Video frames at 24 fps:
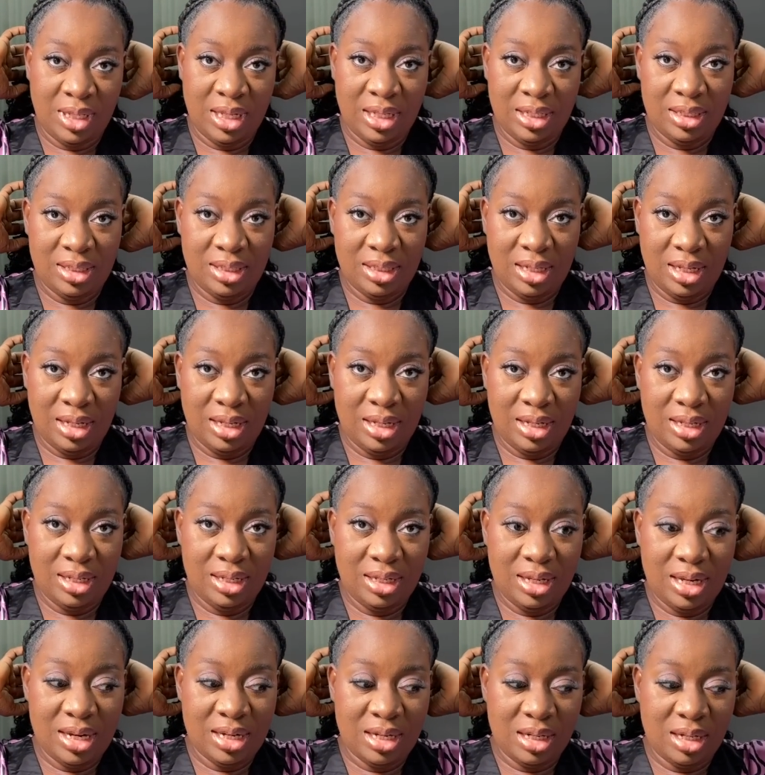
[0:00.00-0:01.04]
get like
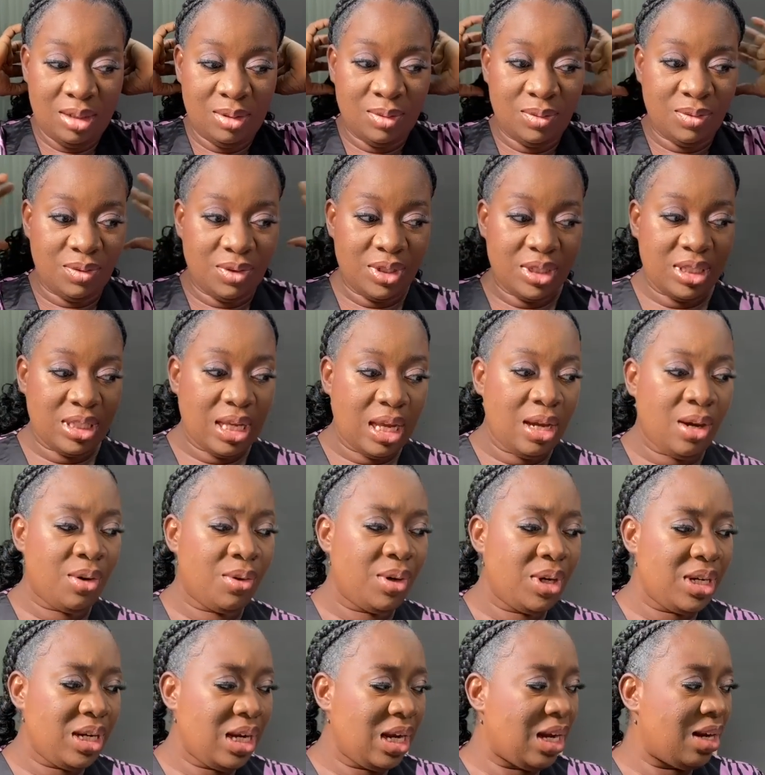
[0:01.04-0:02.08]
an outfit. I
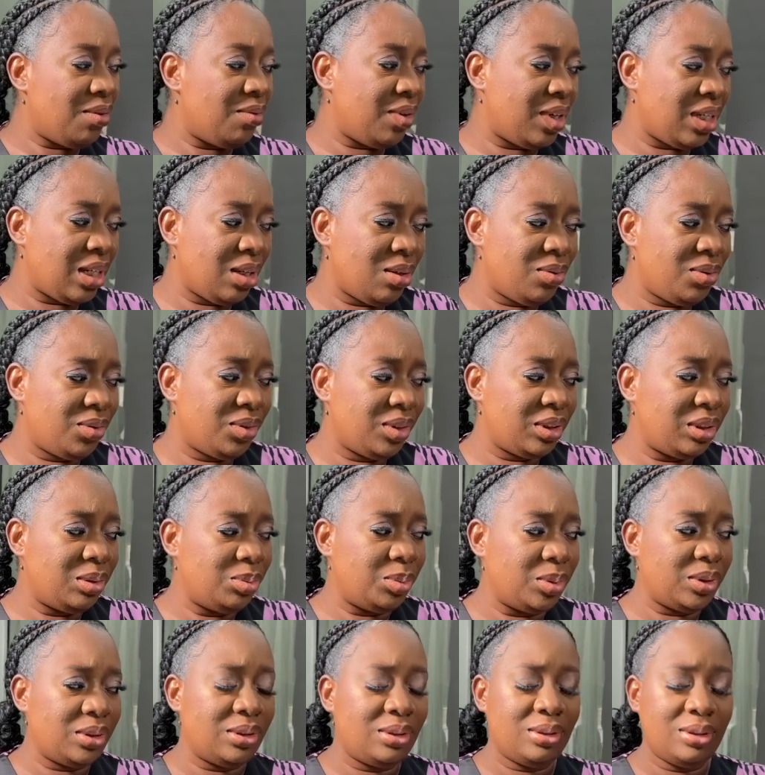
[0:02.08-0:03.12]
already have an outfit,
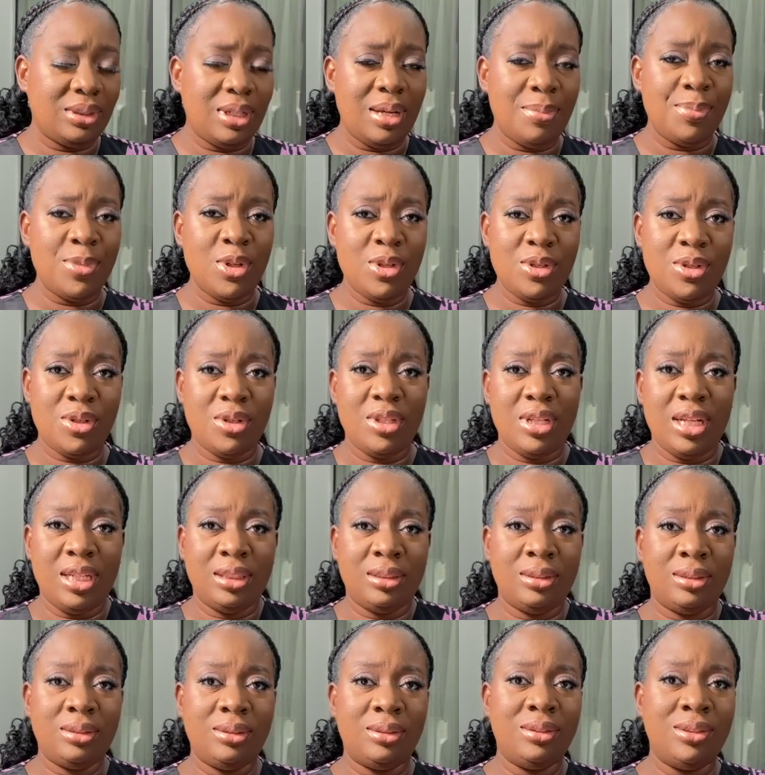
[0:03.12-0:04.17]
but I'm not sure
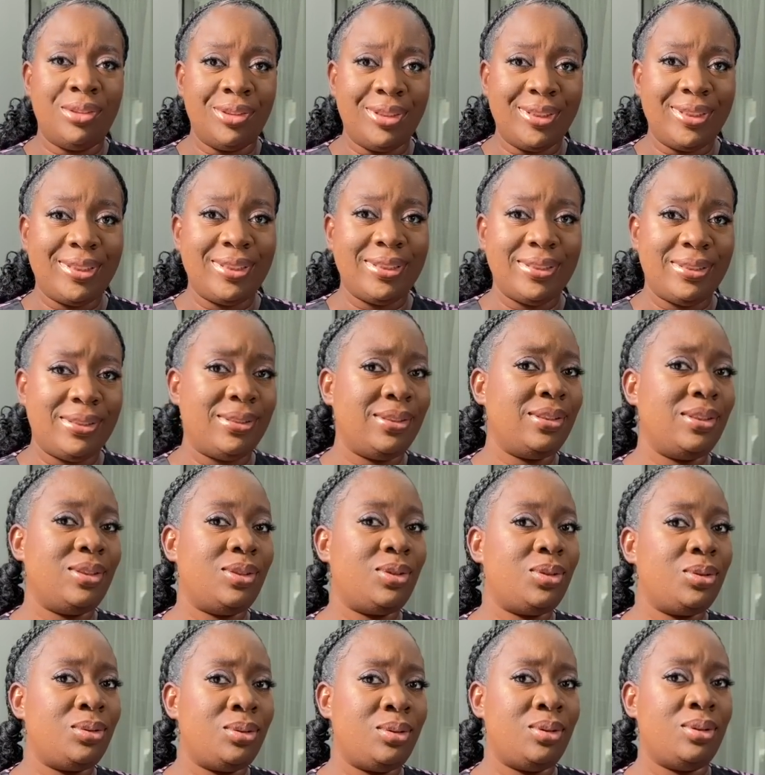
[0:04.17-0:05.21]
that dress is in the
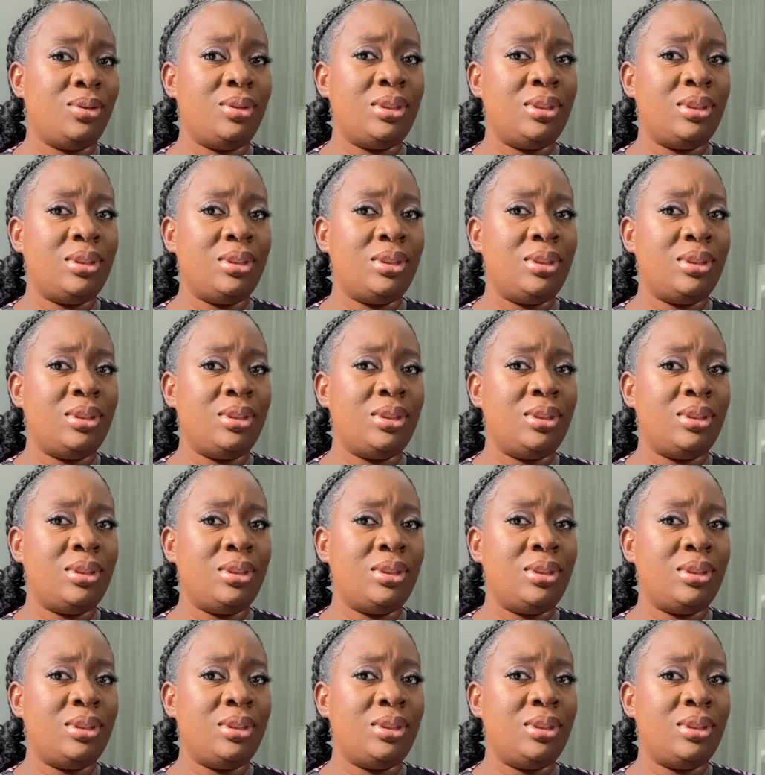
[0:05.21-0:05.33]
studio.